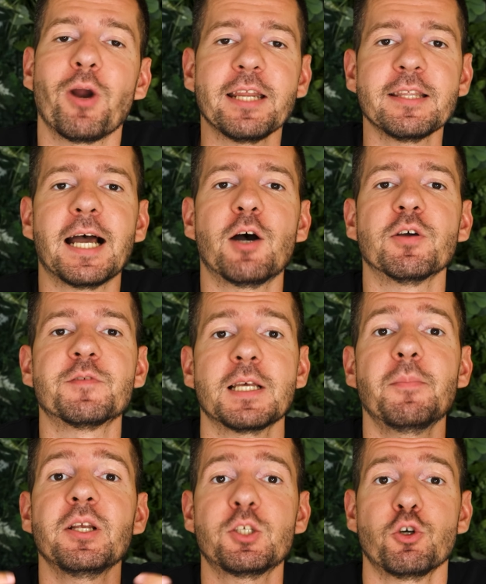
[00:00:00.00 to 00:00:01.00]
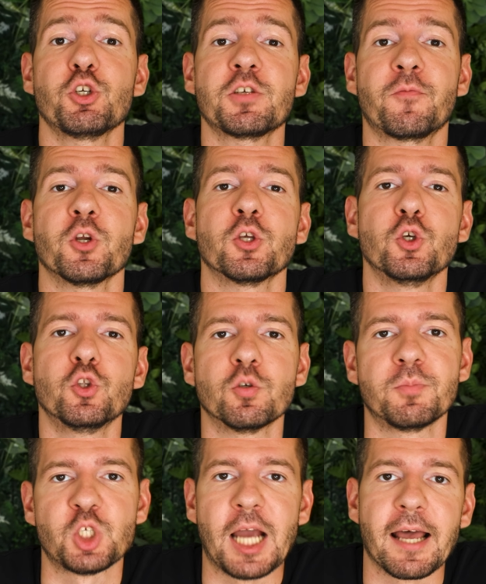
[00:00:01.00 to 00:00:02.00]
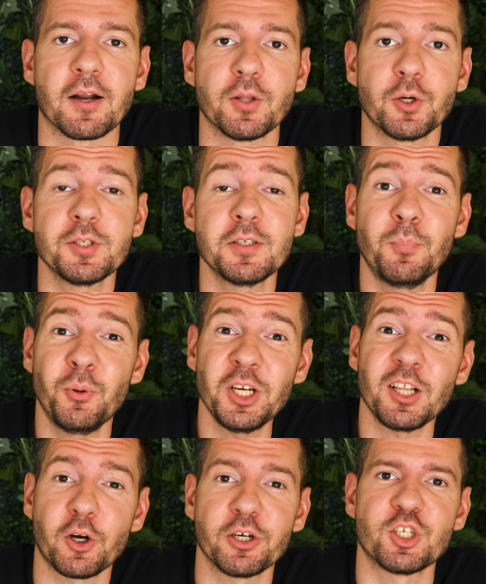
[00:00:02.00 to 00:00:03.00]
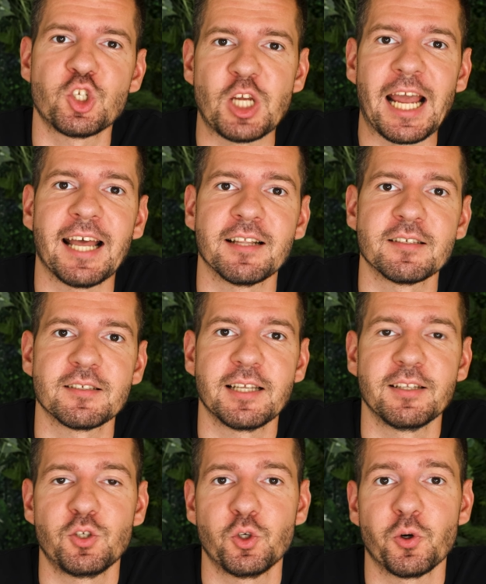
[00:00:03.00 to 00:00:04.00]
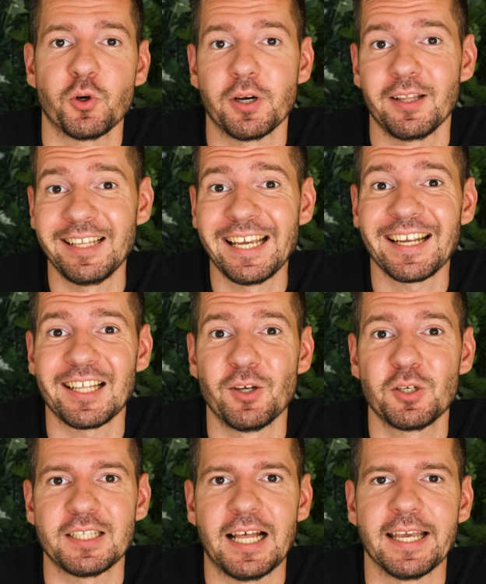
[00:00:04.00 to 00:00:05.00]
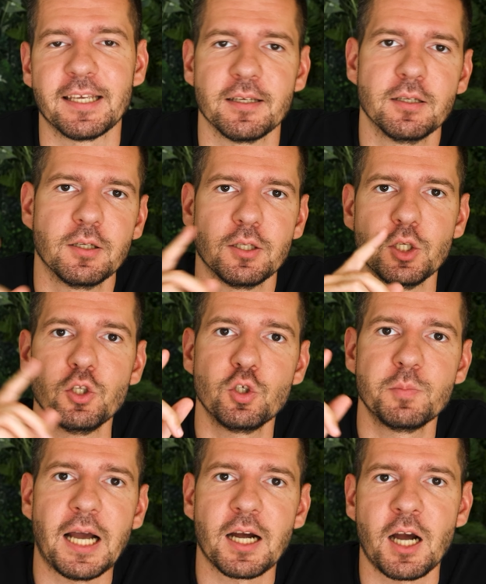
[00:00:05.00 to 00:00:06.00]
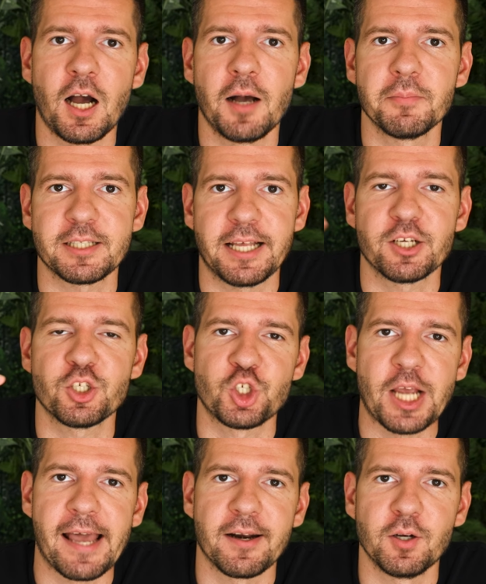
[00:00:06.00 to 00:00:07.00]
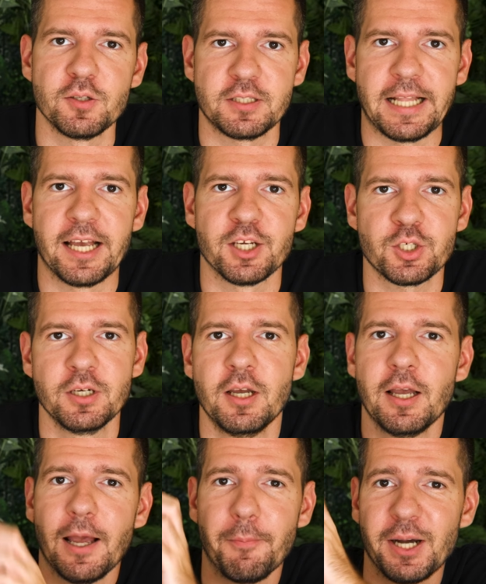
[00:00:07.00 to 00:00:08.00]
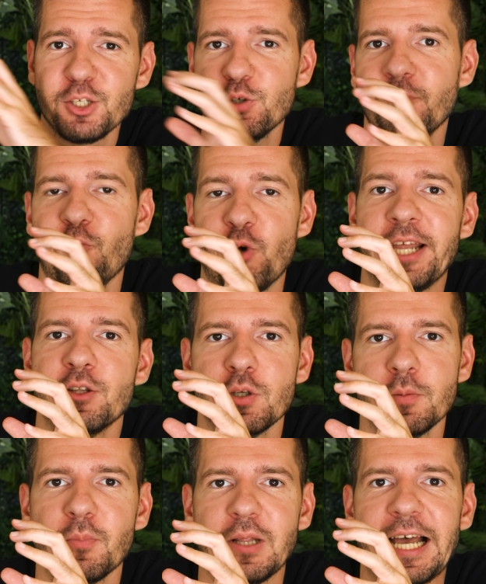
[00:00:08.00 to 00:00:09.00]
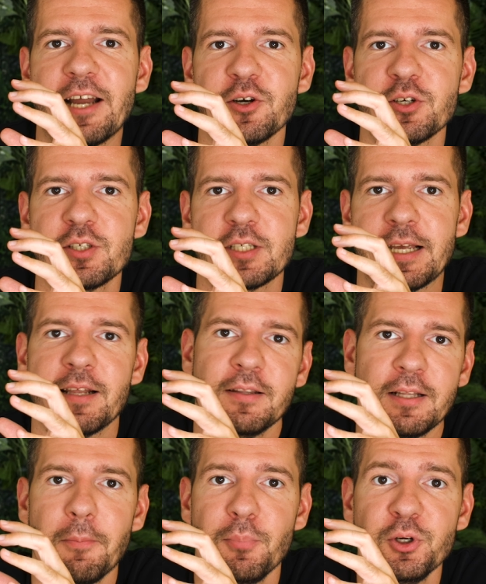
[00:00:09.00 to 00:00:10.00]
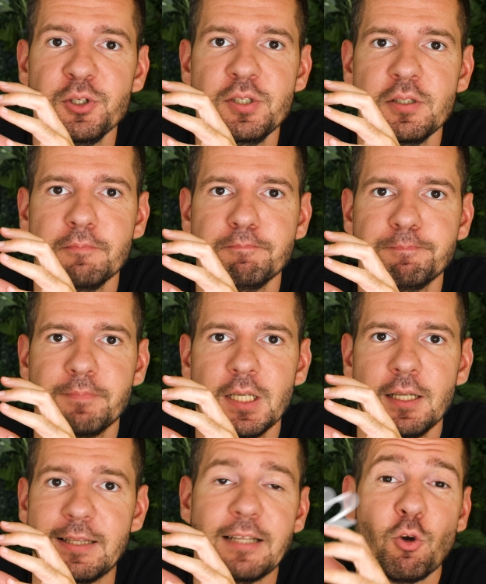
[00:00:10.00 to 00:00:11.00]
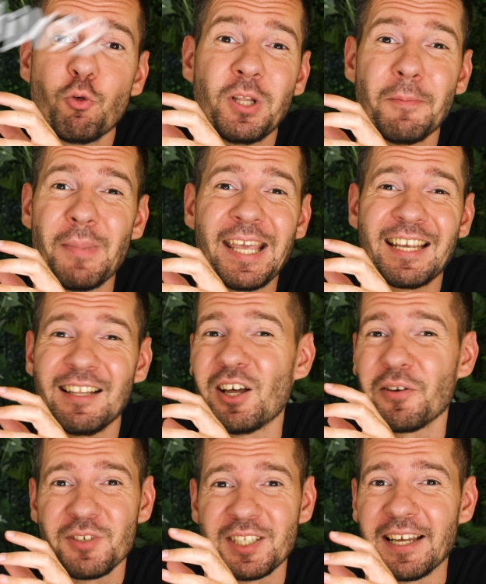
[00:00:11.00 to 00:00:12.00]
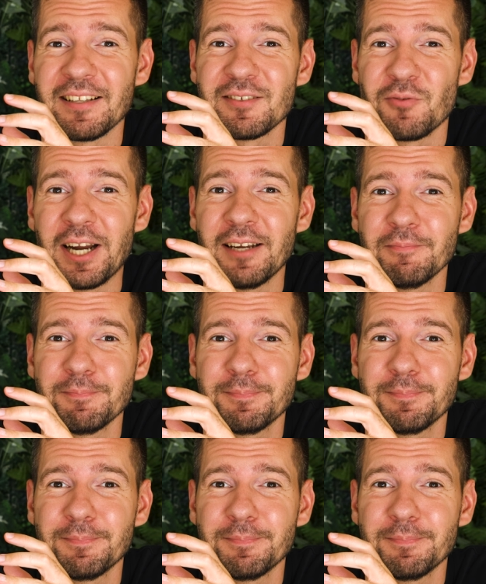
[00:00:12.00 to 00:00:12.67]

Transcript: Right now, if somebody searches for a YouTube channel, there is a pretty large chance that your link looks like youtube.com/channel/ a bunch of random letters and numbers that don't really make a lot of sense, right?